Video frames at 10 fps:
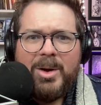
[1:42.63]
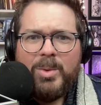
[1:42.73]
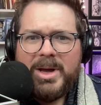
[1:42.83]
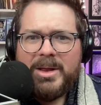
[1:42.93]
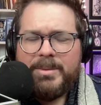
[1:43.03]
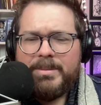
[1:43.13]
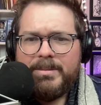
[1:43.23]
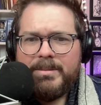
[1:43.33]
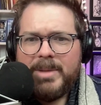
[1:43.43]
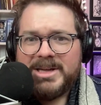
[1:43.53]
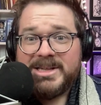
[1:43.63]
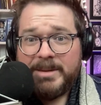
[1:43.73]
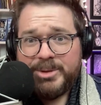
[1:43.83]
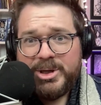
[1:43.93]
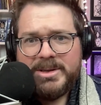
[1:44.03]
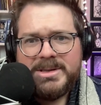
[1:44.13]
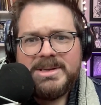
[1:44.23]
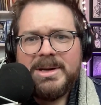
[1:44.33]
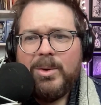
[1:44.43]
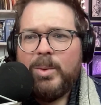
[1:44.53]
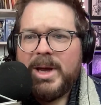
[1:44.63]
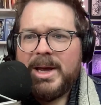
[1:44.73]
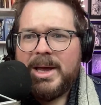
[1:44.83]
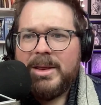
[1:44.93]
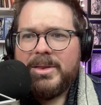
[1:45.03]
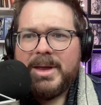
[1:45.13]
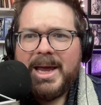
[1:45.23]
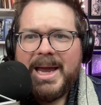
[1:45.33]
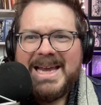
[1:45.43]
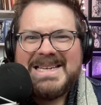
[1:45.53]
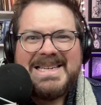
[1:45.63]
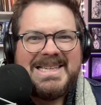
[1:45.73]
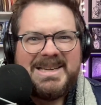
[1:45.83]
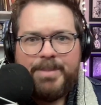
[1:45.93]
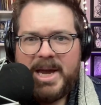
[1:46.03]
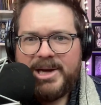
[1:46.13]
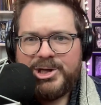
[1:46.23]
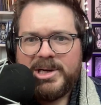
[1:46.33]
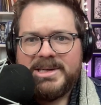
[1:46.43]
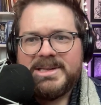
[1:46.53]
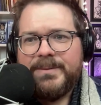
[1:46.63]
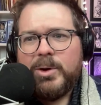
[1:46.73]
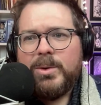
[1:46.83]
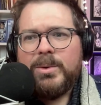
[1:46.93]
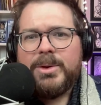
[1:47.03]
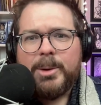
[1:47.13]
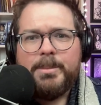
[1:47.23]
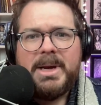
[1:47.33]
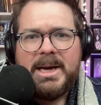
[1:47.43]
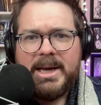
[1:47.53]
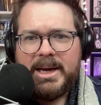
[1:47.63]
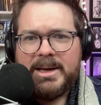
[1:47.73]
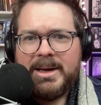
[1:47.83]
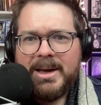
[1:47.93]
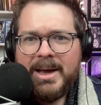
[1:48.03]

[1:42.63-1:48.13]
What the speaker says: with assumptions, with anticipations of who they're meeting,